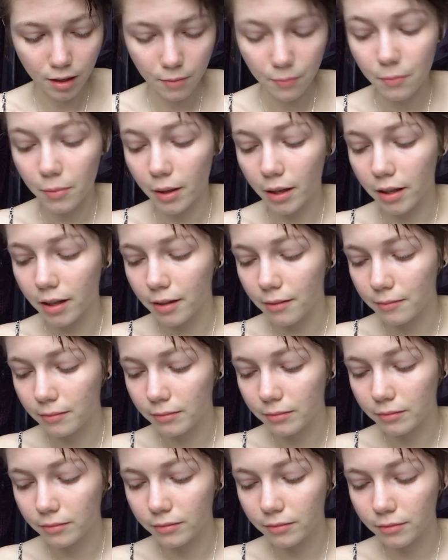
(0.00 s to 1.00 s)
But
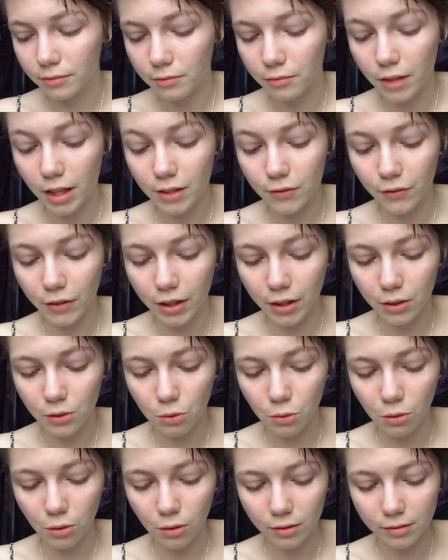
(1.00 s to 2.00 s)
that's very
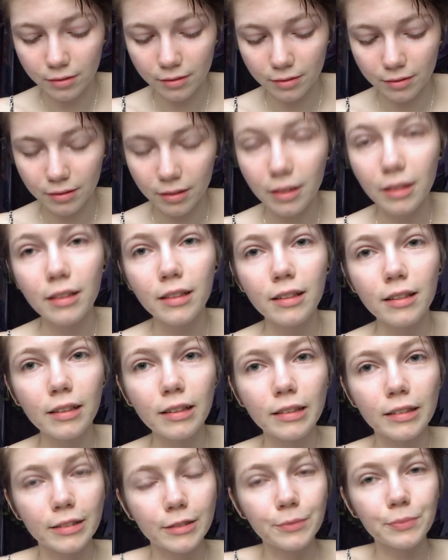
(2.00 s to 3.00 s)
cool.
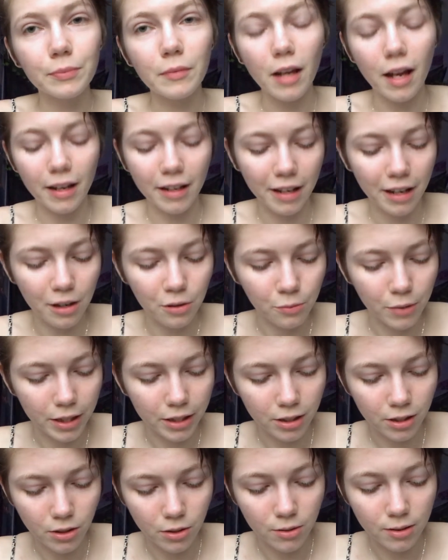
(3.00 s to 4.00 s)
I can't wait
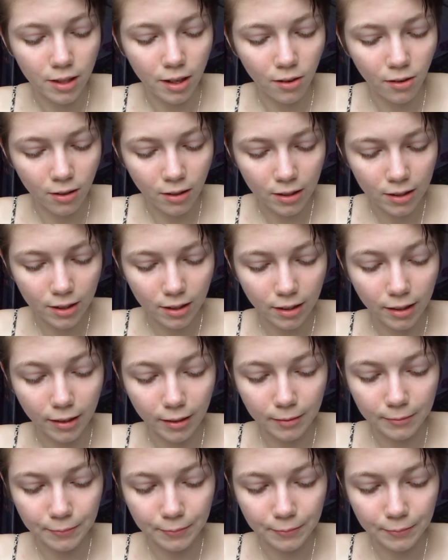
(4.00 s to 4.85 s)
to use that, honestly.